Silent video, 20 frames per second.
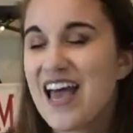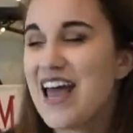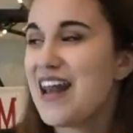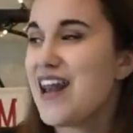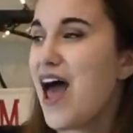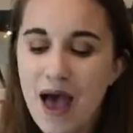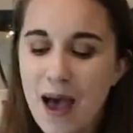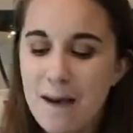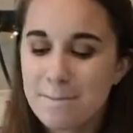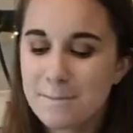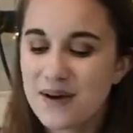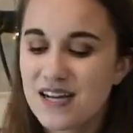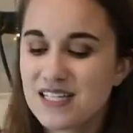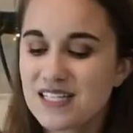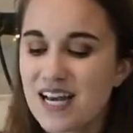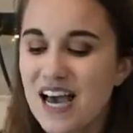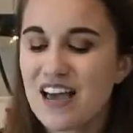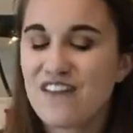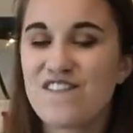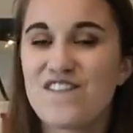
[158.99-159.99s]
Now,
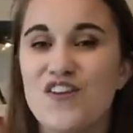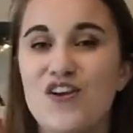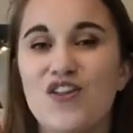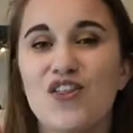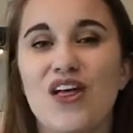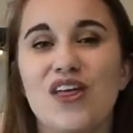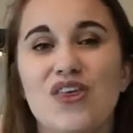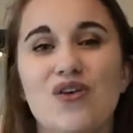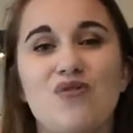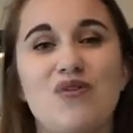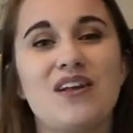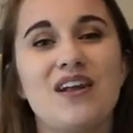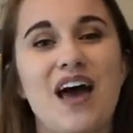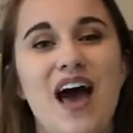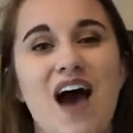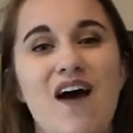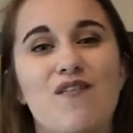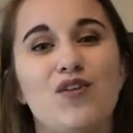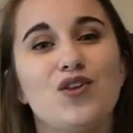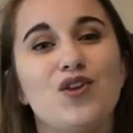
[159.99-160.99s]
but I feel like you need to
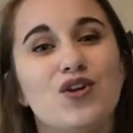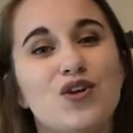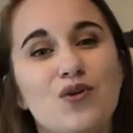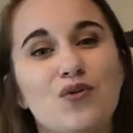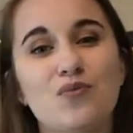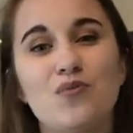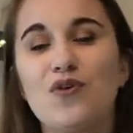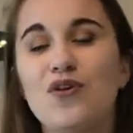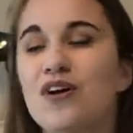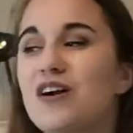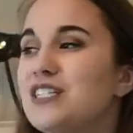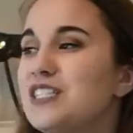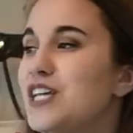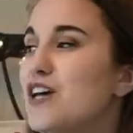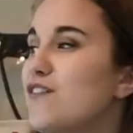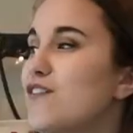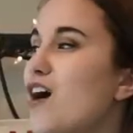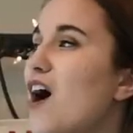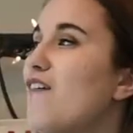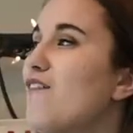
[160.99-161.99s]
have a little more
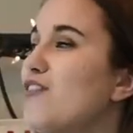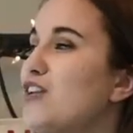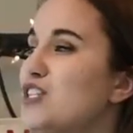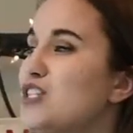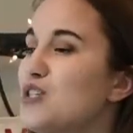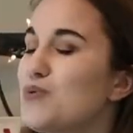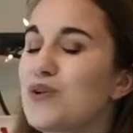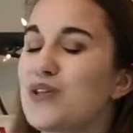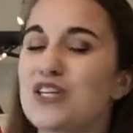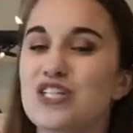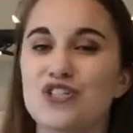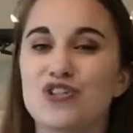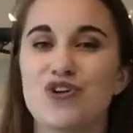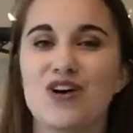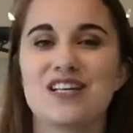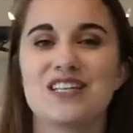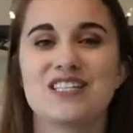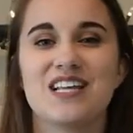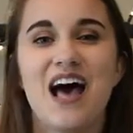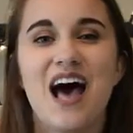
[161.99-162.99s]
self-confidence for this
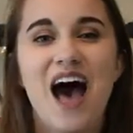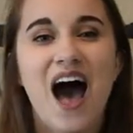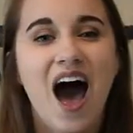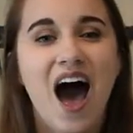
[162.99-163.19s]
dress.